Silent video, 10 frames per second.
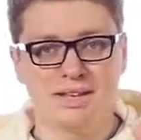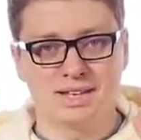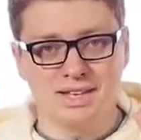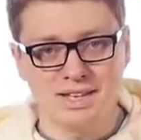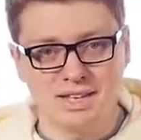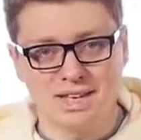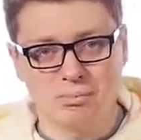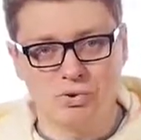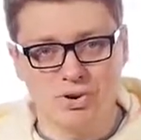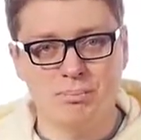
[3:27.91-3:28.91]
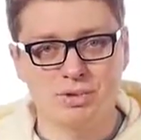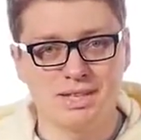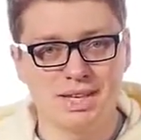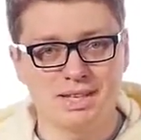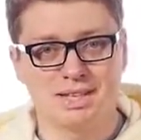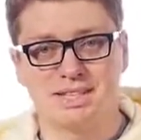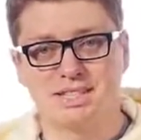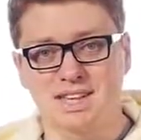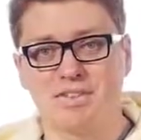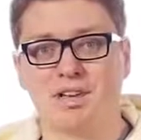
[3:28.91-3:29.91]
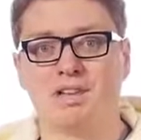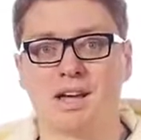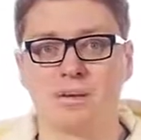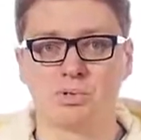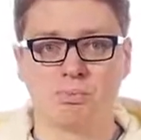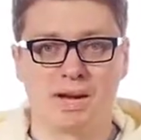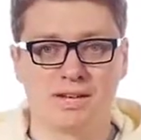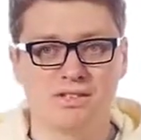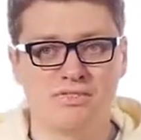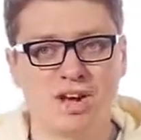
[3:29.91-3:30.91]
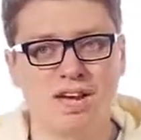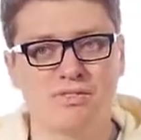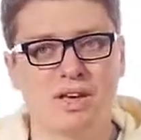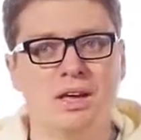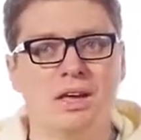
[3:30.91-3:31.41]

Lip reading: and it can be represented as 7 times -5